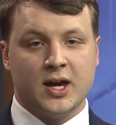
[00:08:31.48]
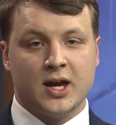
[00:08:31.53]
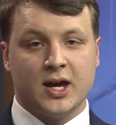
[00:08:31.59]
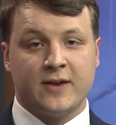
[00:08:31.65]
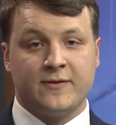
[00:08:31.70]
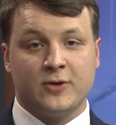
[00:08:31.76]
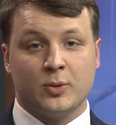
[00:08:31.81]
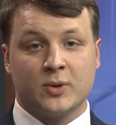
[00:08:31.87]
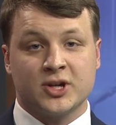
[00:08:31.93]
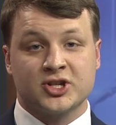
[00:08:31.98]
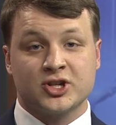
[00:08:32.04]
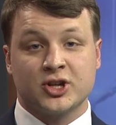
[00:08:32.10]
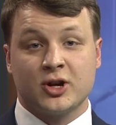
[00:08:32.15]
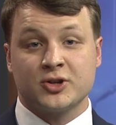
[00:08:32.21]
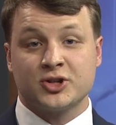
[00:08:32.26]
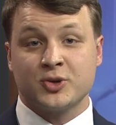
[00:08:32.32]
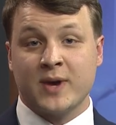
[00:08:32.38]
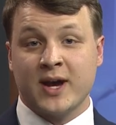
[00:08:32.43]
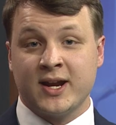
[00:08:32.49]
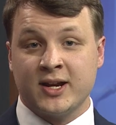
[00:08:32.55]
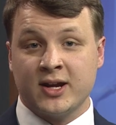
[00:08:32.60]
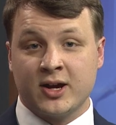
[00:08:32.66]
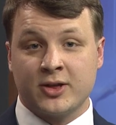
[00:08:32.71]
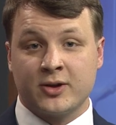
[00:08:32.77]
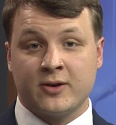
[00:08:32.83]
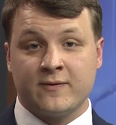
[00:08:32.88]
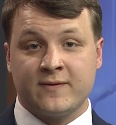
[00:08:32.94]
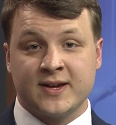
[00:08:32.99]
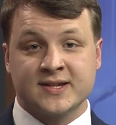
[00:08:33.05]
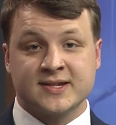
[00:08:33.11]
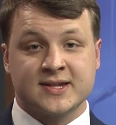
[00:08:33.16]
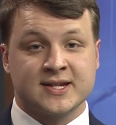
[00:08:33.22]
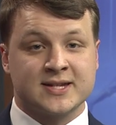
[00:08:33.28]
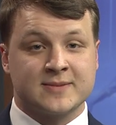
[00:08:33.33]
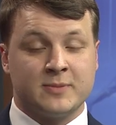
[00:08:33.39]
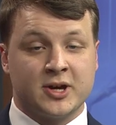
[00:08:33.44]
If you want to go to any other events
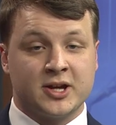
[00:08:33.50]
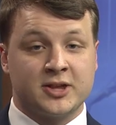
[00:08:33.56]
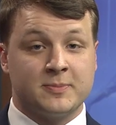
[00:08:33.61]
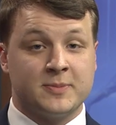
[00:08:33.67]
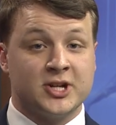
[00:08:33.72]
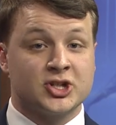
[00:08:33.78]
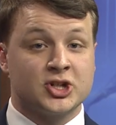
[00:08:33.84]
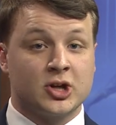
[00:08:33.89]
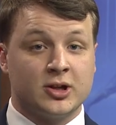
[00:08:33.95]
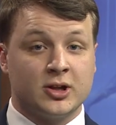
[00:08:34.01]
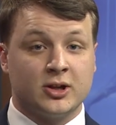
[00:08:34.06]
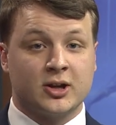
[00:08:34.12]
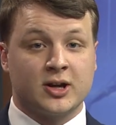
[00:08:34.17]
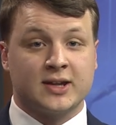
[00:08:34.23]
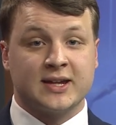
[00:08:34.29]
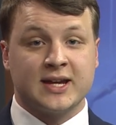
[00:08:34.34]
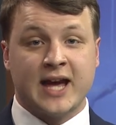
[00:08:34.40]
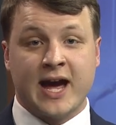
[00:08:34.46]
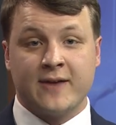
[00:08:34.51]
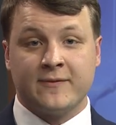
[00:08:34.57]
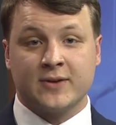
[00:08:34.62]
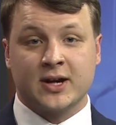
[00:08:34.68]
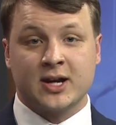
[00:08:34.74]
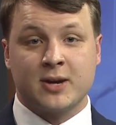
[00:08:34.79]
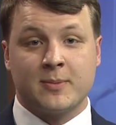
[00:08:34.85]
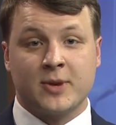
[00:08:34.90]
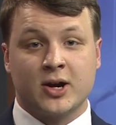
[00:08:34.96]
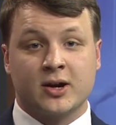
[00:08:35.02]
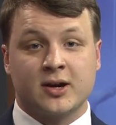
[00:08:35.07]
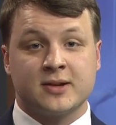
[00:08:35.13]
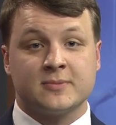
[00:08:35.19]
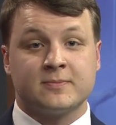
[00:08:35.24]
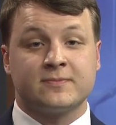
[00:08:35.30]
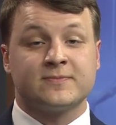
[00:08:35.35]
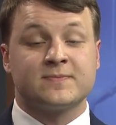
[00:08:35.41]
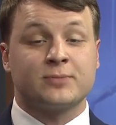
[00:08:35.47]
this month, be sure to look at the African
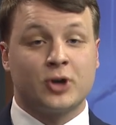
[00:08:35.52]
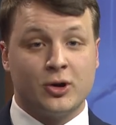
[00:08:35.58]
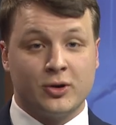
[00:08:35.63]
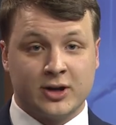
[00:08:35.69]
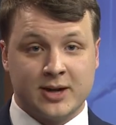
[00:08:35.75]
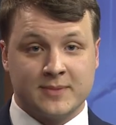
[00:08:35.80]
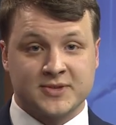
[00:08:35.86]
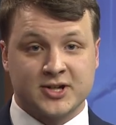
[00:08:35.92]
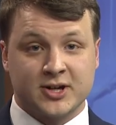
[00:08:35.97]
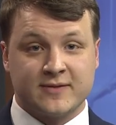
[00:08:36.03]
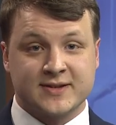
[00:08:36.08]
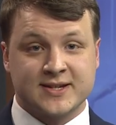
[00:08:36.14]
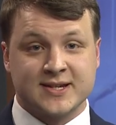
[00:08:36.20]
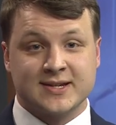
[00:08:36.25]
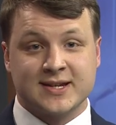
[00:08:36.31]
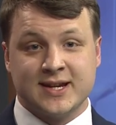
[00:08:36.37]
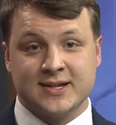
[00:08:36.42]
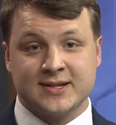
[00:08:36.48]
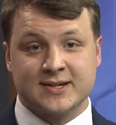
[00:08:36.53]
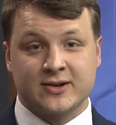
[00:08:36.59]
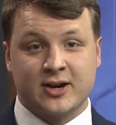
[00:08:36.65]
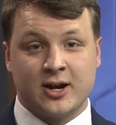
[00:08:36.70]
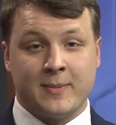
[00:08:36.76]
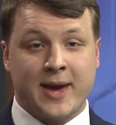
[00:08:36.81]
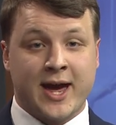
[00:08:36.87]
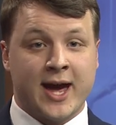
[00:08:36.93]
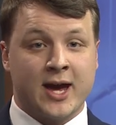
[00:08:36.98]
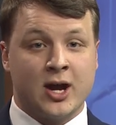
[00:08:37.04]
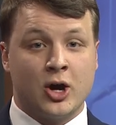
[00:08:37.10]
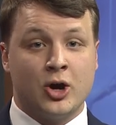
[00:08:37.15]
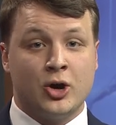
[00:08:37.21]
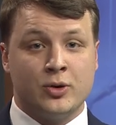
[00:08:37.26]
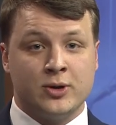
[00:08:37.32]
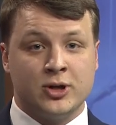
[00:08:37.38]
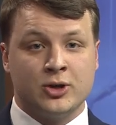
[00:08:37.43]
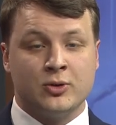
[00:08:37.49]
American Program Services Instagram at
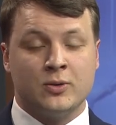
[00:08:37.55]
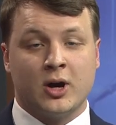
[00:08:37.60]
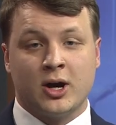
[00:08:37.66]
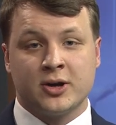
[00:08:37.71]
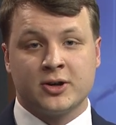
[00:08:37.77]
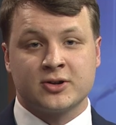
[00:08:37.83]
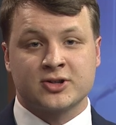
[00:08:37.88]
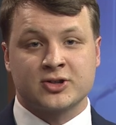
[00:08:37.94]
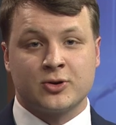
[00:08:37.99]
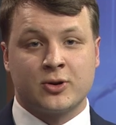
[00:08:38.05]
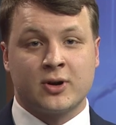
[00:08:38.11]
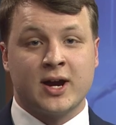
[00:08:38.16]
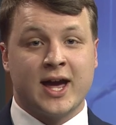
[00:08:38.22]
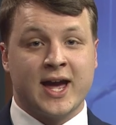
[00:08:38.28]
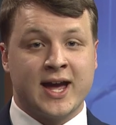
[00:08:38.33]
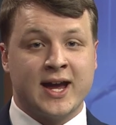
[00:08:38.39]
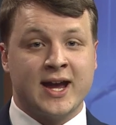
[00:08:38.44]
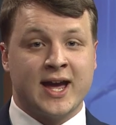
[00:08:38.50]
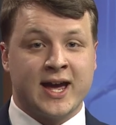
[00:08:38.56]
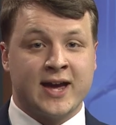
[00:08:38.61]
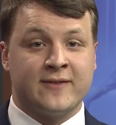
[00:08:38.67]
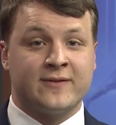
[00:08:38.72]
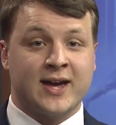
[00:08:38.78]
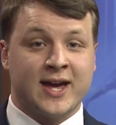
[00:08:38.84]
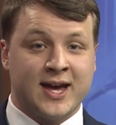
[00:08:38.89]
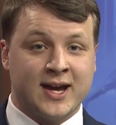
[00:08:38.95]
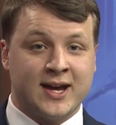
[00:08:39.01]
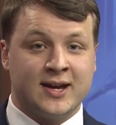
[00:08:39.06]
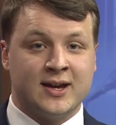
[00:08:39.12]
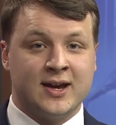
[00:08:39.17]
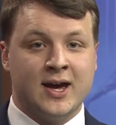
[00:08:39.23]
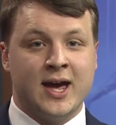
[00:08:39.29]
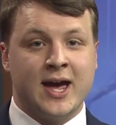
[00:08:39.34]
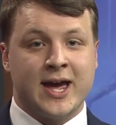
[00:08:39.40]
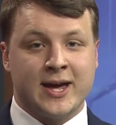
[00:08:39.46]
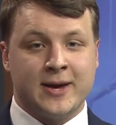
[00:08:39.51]

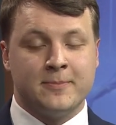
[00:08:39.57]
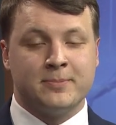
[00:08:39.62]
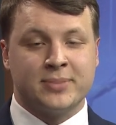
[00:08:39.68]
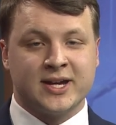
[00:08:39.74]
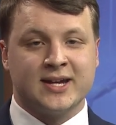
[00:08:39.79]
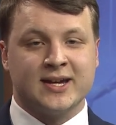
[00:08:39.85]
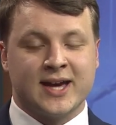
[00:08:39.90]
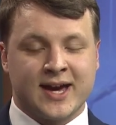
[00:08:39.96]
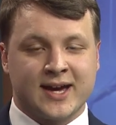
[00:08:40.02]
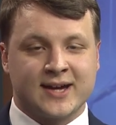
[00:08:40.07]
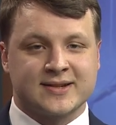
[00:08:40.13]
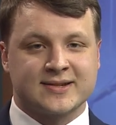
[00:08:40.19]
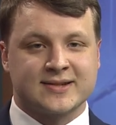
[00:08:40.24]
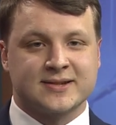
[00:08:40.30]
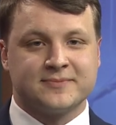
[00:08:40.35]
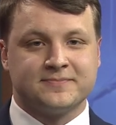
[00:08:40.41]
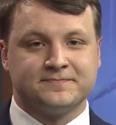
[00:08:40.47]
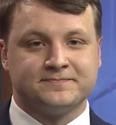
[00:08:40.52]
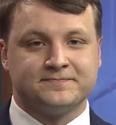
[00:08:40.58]
OU_AFAMPS.